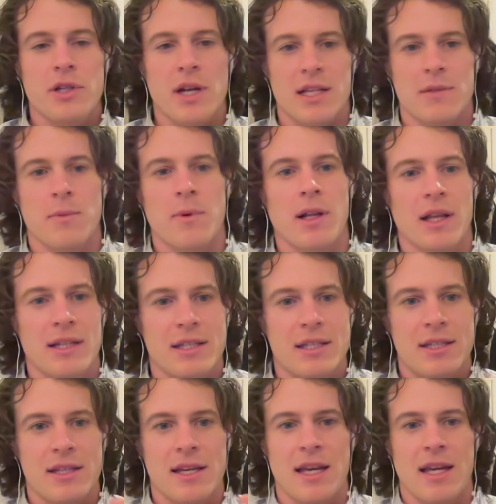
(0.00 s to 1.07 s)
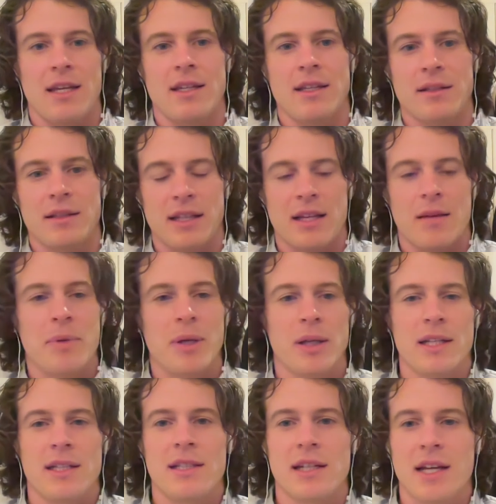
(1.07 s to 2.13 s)
as well as the
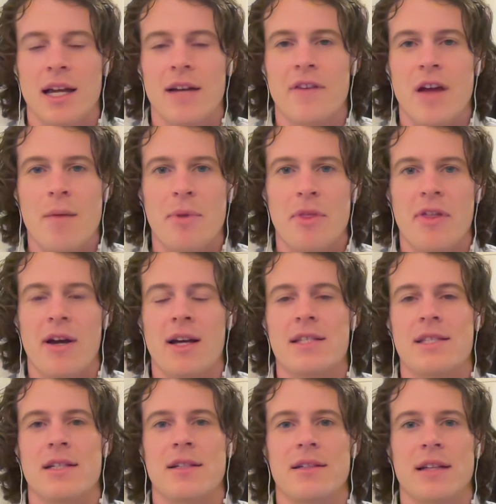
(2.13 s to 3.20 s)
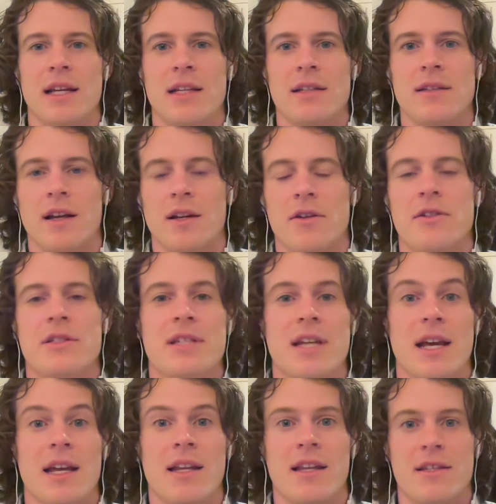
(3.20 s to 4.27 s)
ability to kind of empathize and
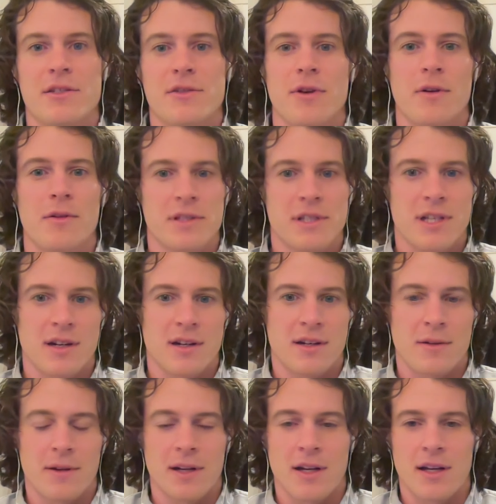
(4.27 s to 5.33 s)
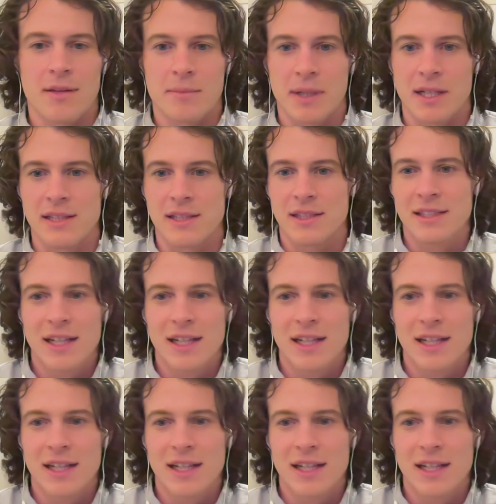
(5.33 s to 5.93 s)
understand the struggles that are going on, because